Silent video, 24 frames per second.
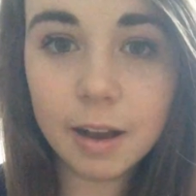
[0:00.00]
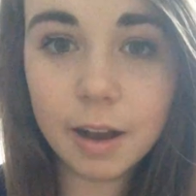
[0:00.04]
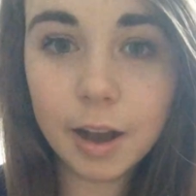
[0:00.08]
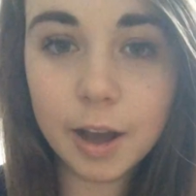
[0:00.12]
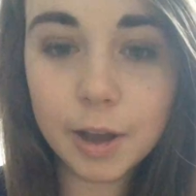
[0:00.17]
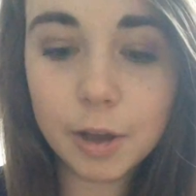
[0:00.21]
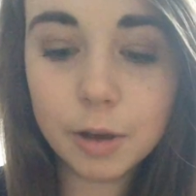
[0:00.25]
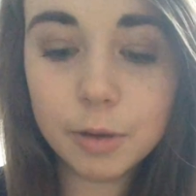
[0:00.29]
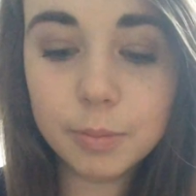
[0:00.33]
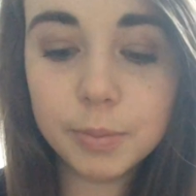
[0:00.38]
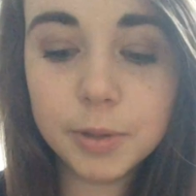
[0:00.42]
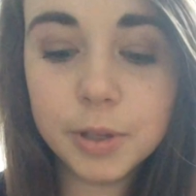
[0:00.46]

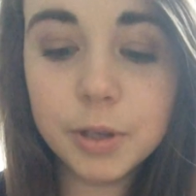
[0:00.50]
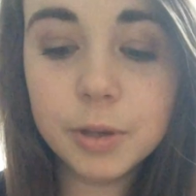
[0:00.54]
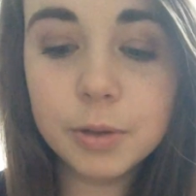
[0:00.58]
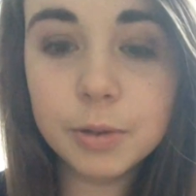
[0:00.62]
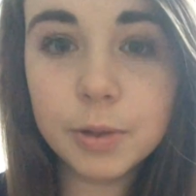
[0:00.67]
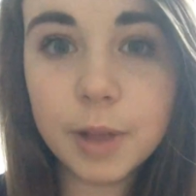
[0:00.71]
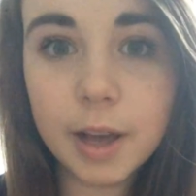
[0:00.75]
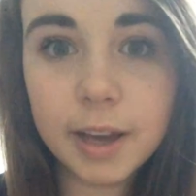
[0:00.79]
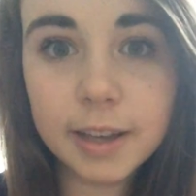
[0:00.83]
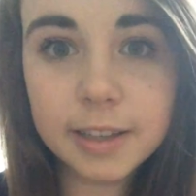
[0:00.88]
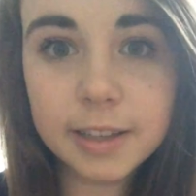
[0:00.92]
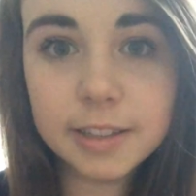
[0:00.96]
I hope you
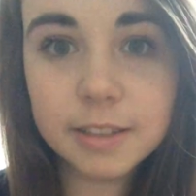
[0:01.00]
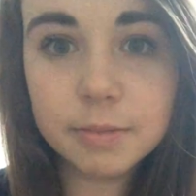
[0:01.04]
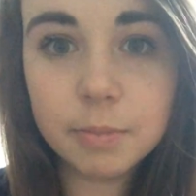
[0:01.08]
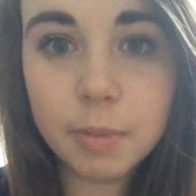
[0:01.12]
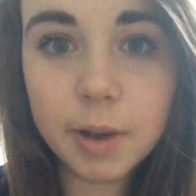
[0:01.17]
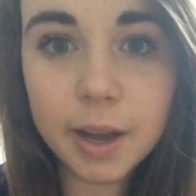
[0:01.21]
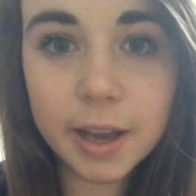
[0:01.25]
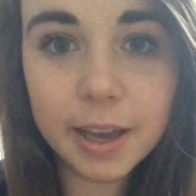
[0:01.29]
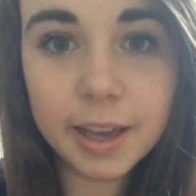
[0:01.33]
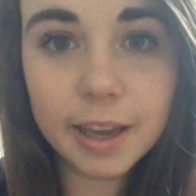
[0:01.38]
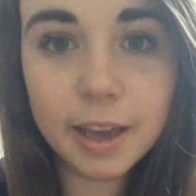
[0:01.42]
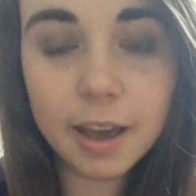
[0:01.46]
liked
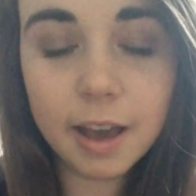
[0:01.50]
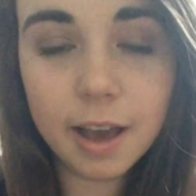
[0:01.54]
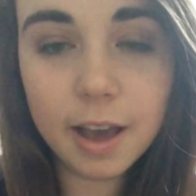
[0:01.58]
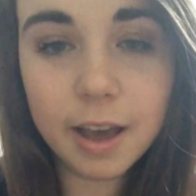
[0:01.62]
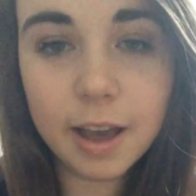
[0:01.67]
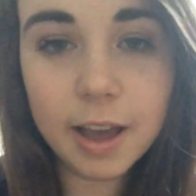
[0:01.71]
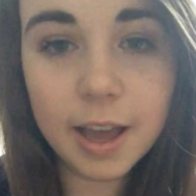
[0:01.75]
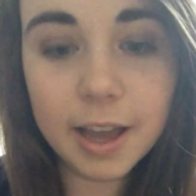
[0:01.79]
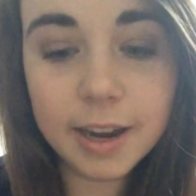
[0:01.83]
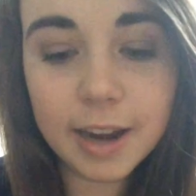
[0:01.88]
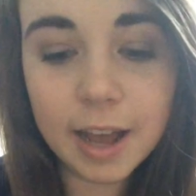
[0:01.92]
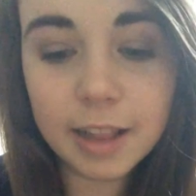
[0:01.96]
my
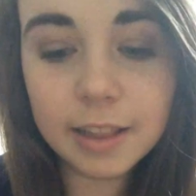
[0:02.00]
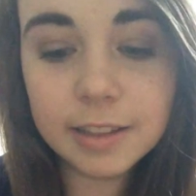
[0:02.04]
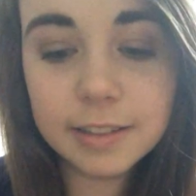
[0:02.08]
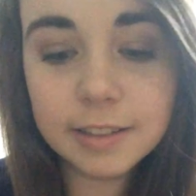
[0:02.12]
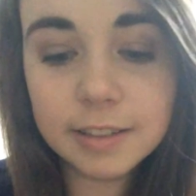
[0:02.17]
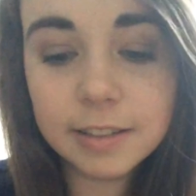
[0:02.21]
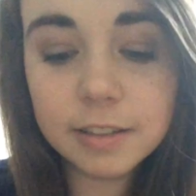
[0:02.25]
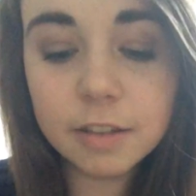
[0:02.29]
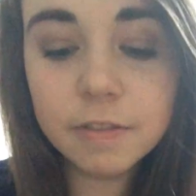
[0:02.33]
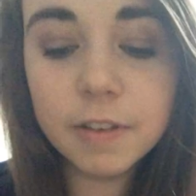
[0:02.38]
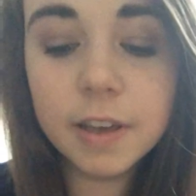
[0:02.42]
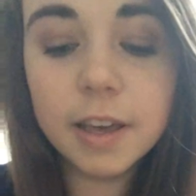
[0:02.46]

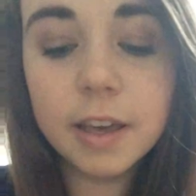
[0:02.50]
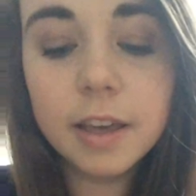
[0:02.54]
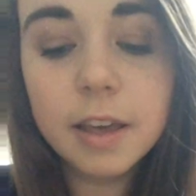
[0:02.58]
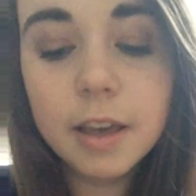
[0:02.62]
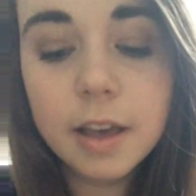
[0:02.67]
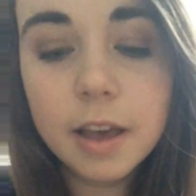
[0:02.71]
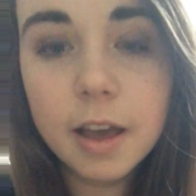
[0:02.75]
analysis of it.